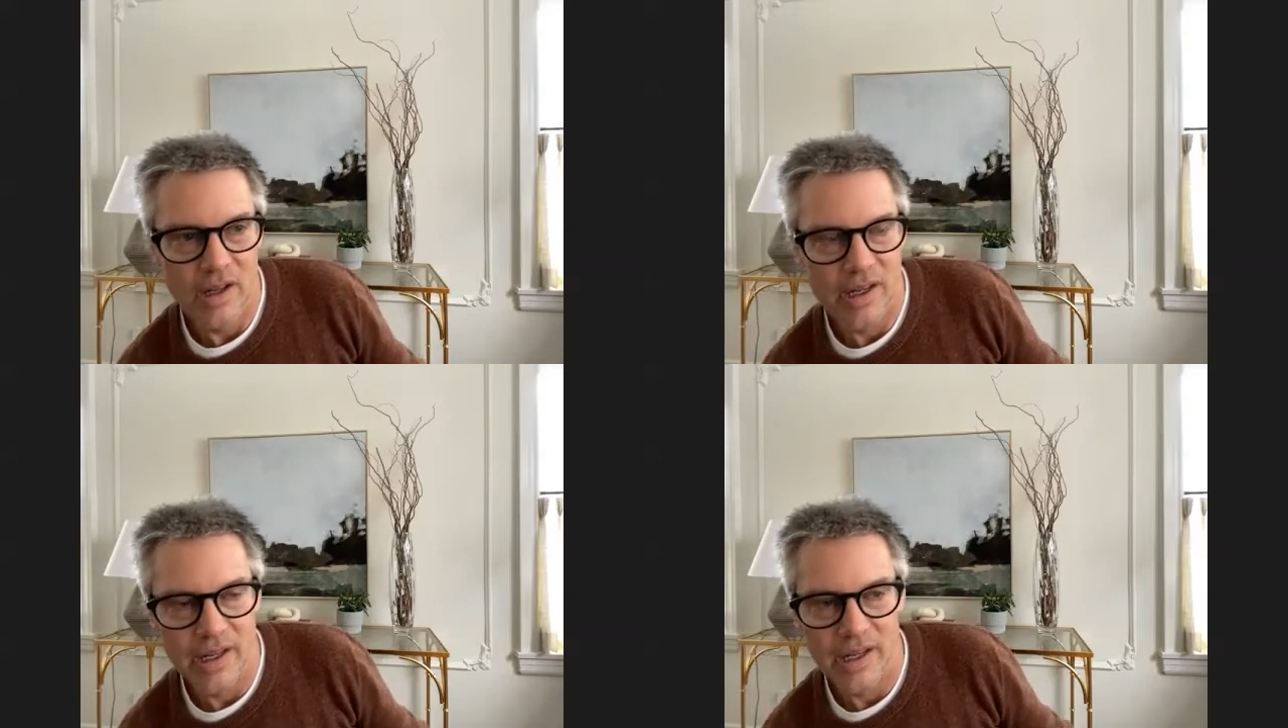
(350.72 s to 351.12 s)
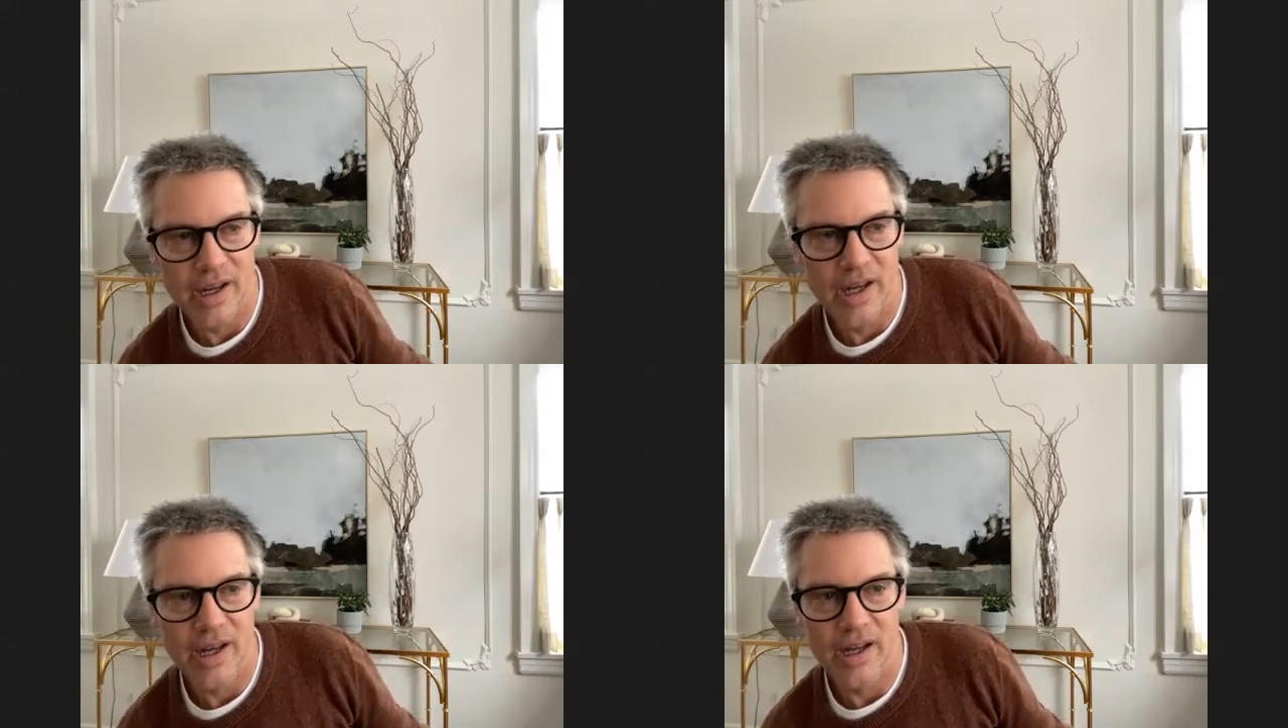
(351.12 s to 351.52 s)
And
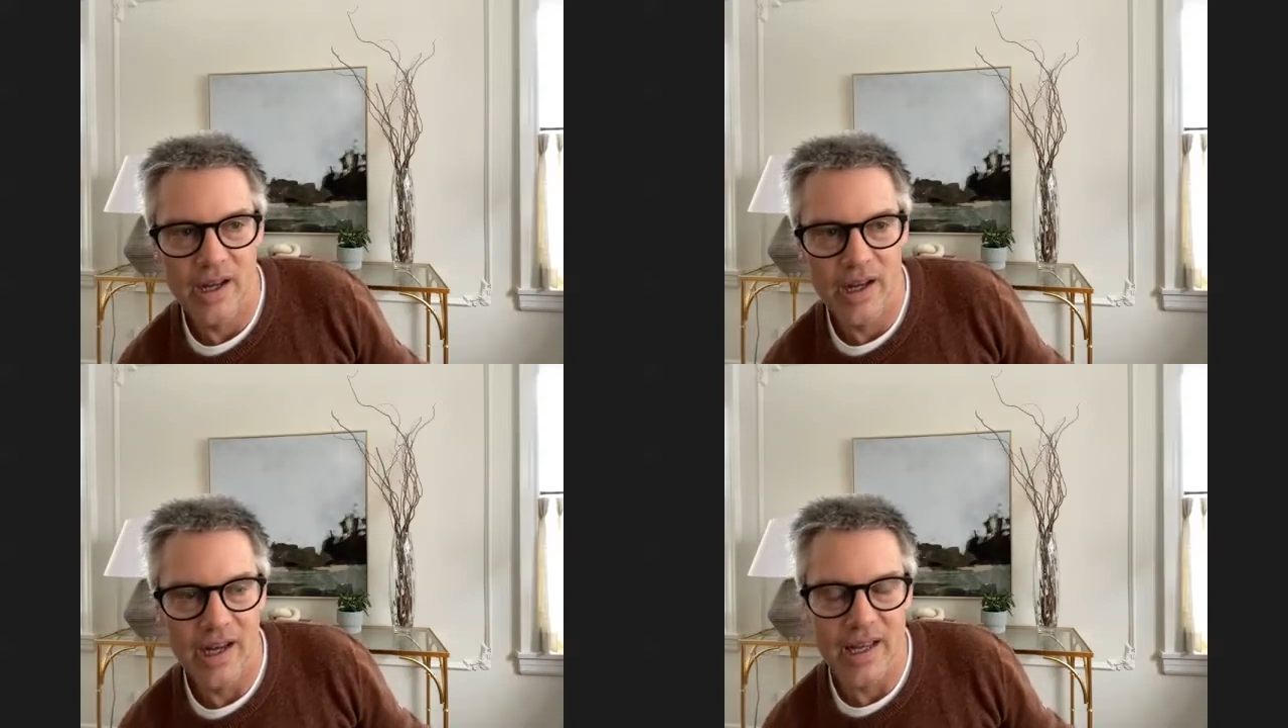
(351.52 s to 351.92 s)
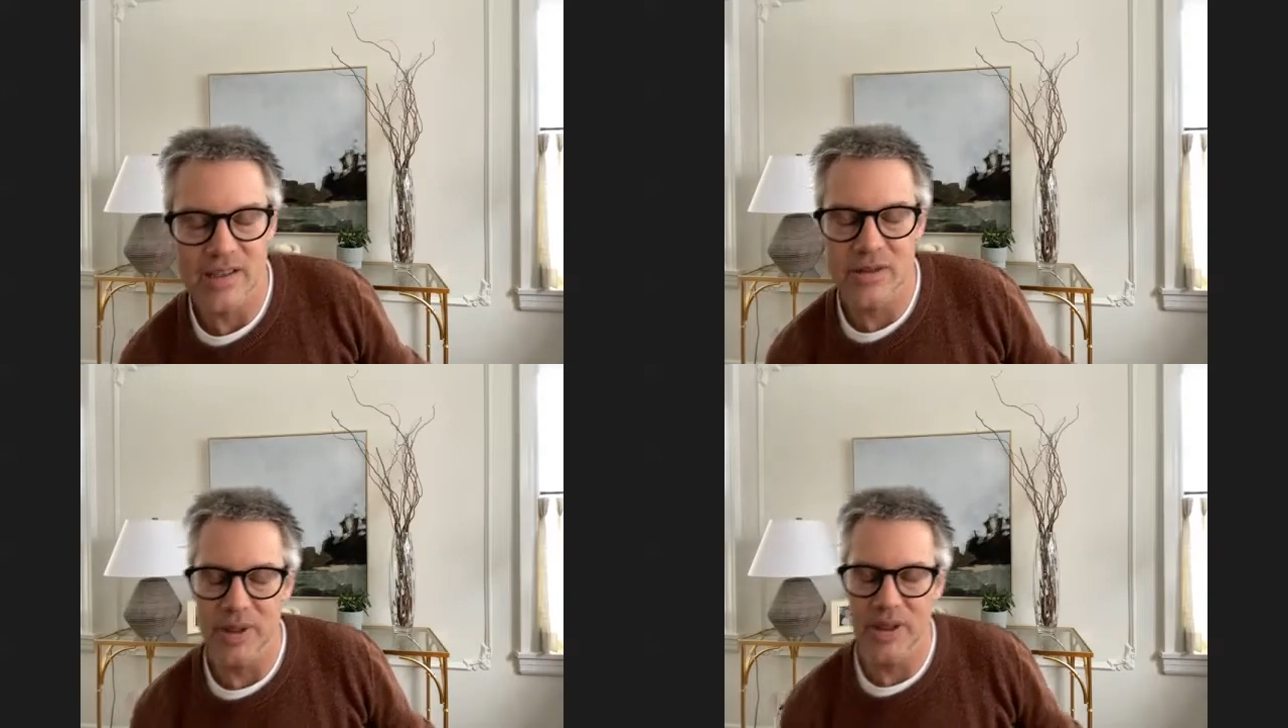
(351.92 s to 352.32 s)
I
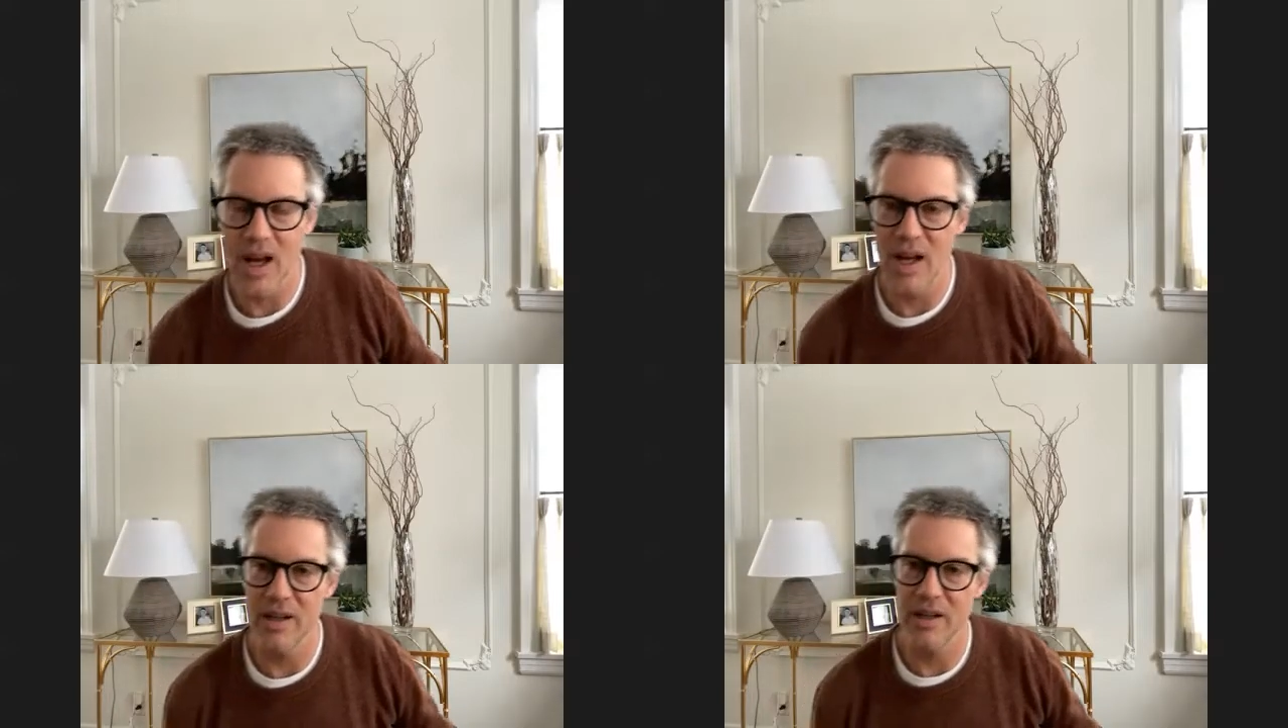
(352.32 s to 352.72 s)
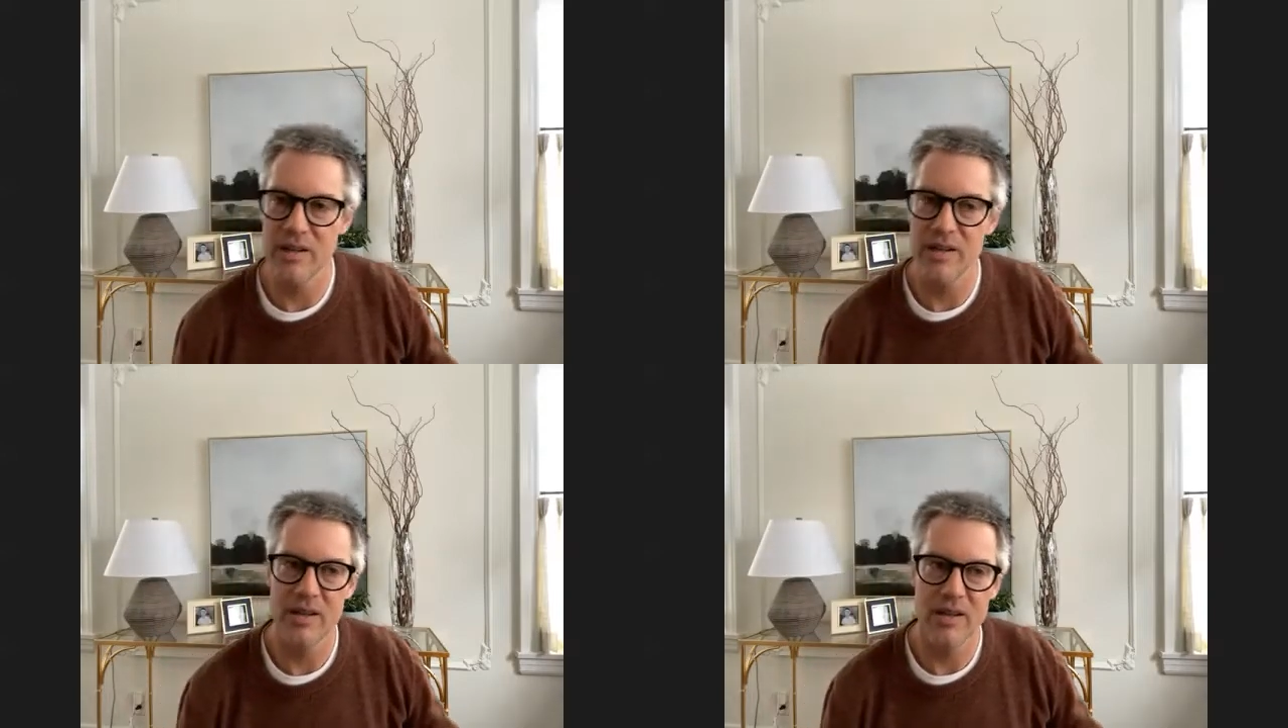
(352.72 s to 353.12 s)
guess we thought,
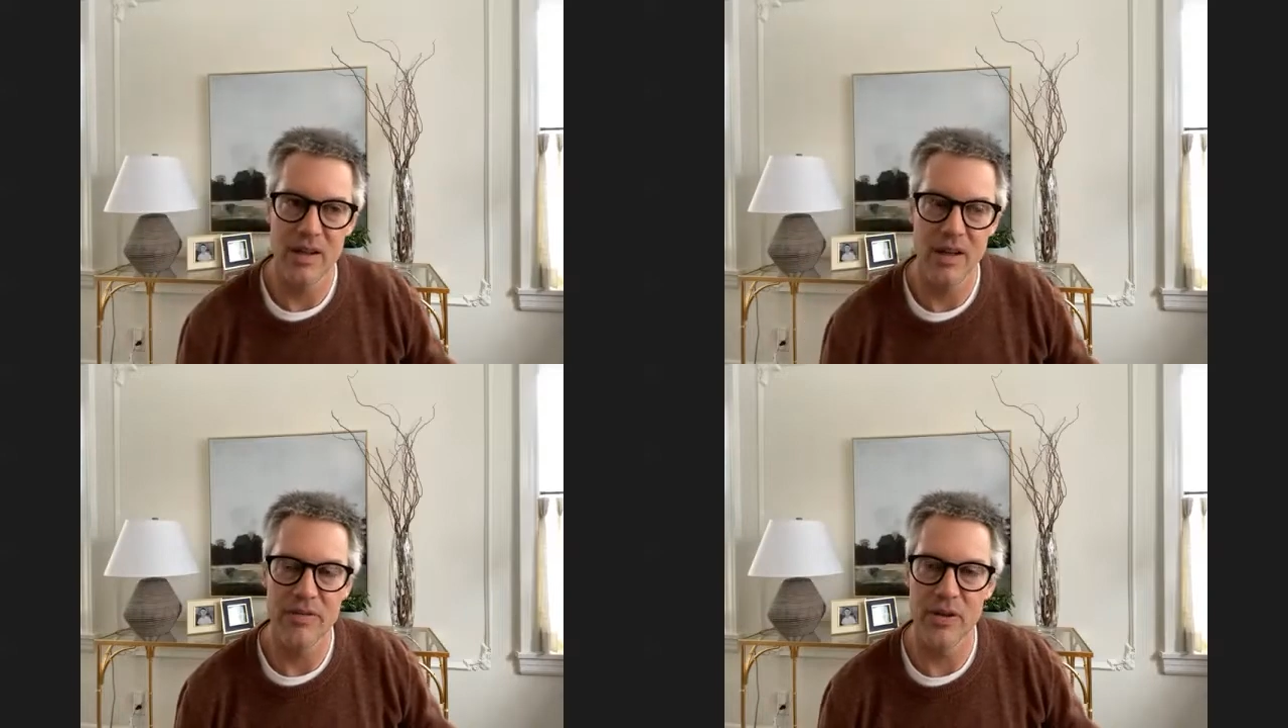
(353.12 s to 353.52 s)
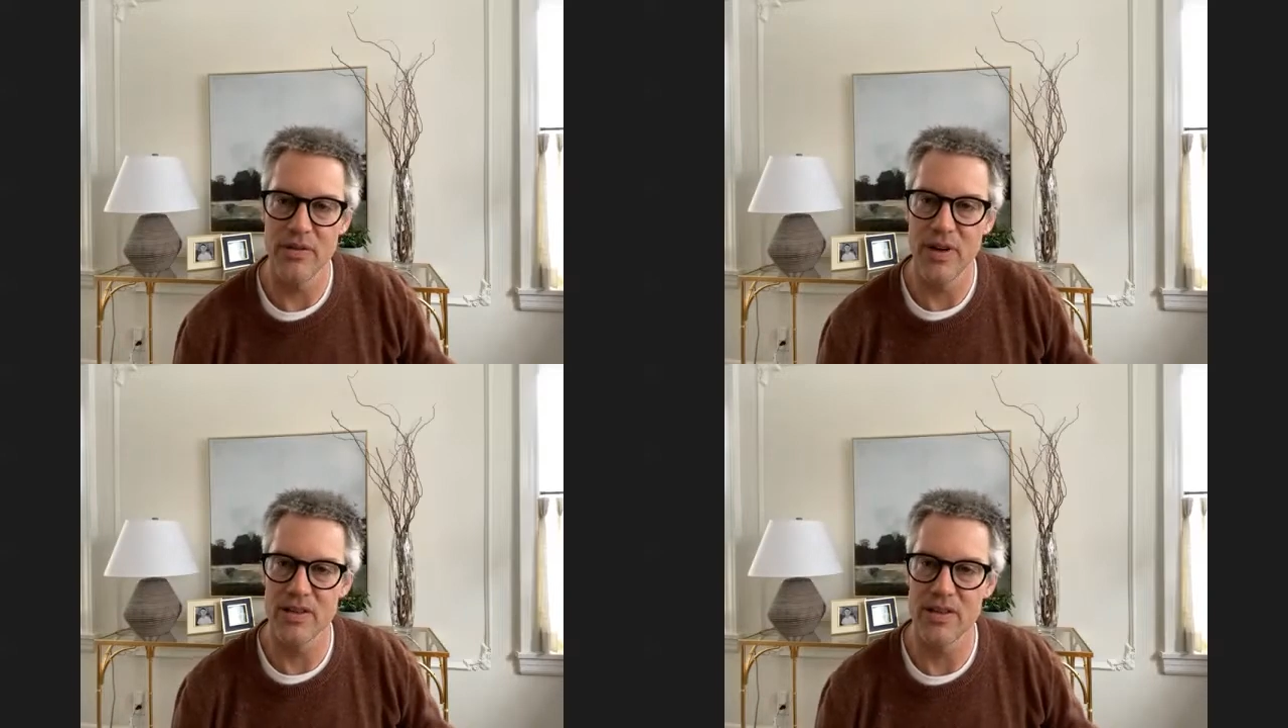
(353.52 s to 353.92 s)
a few of
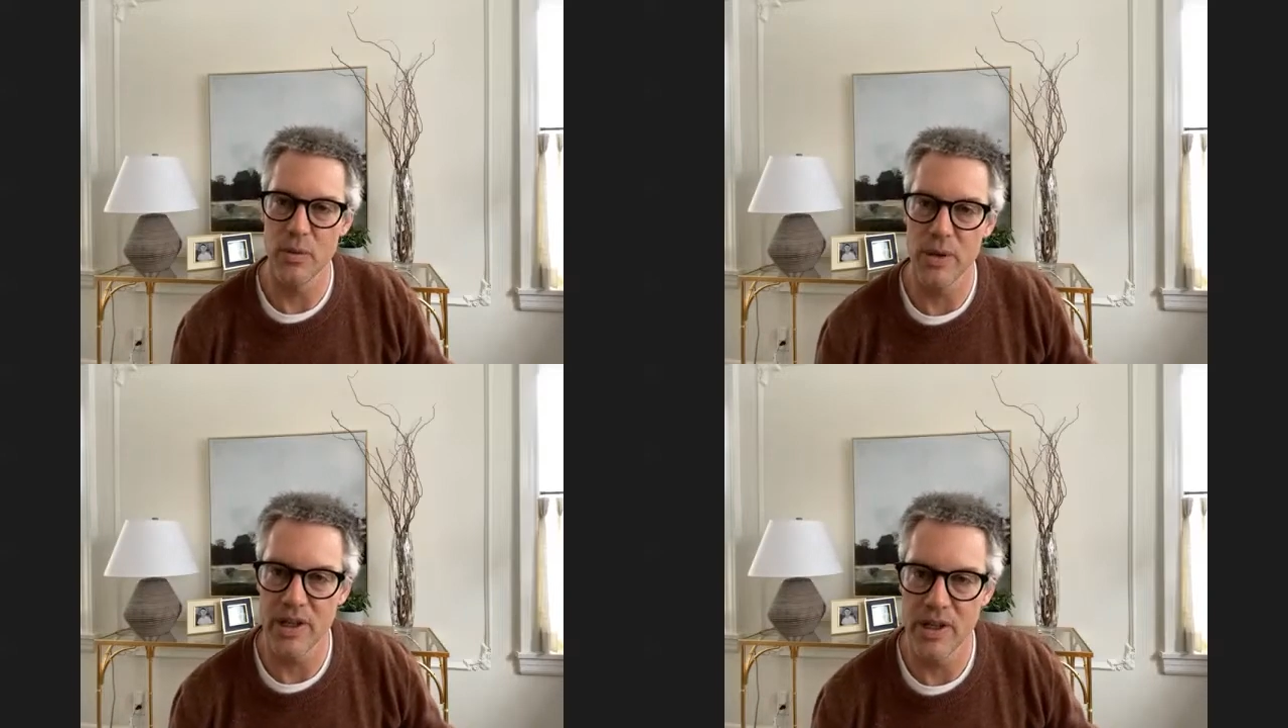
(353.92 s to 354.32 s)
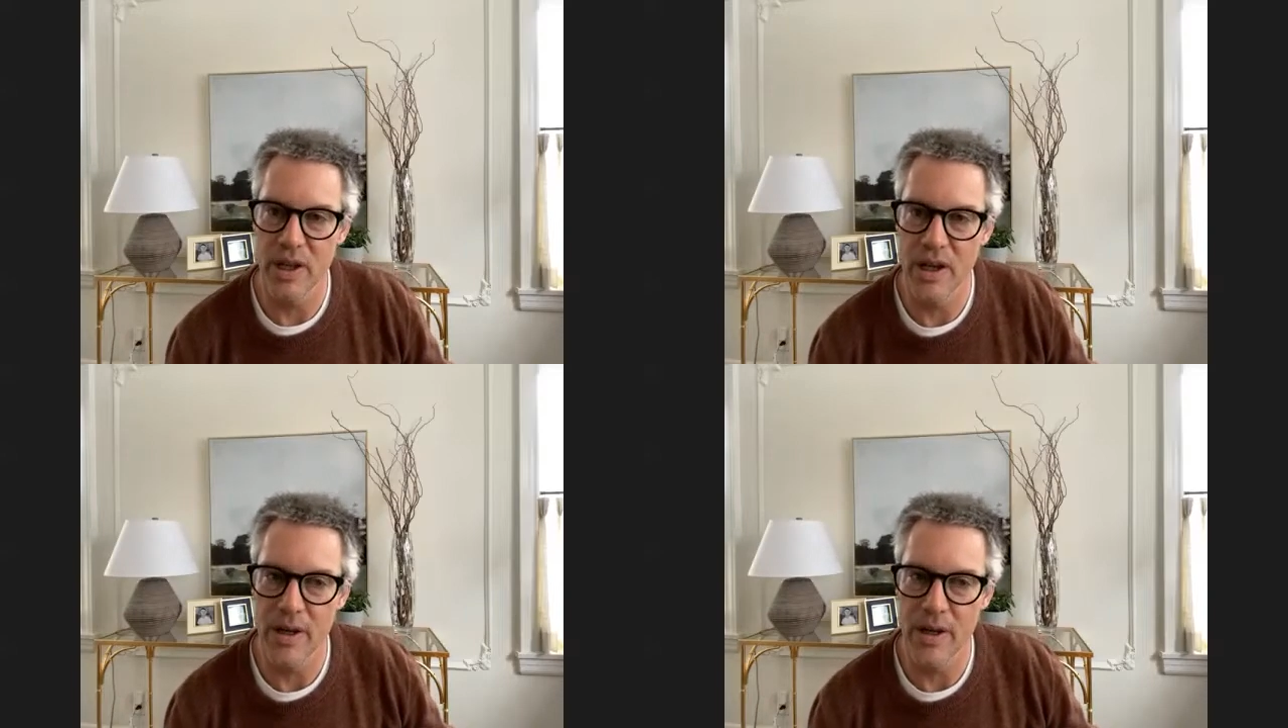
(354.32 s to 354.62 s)
us, that we could